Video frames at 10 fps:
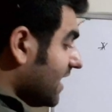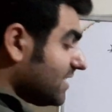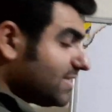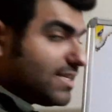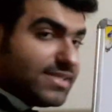
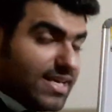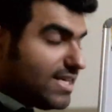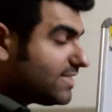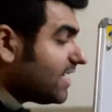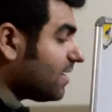is
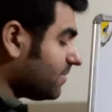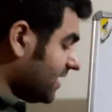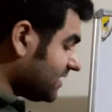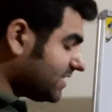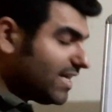cesium
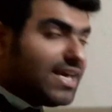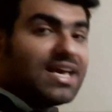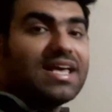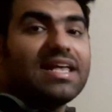is the